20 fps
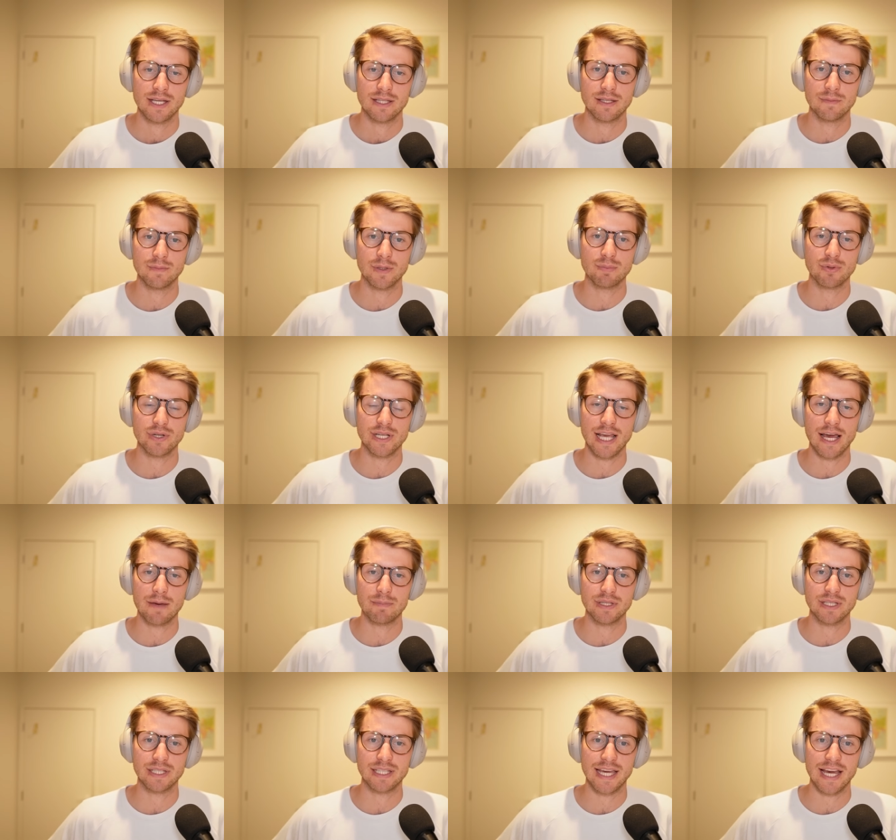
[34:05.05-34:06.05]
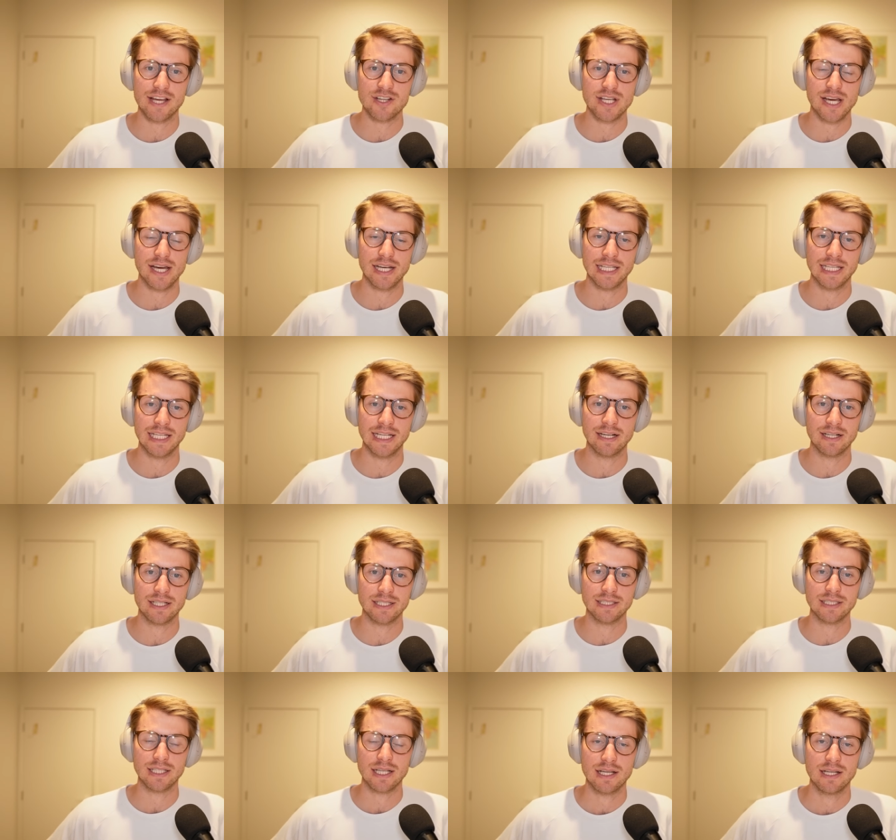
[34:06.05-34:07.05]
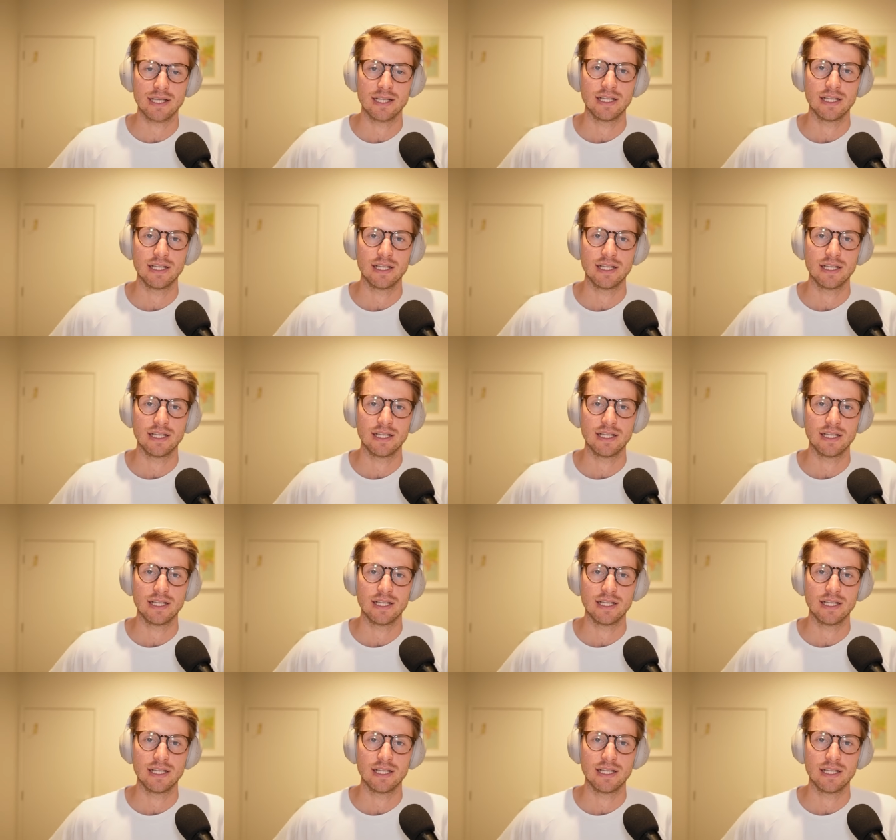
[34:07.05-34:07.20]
they'd be pretty happy to cash out here and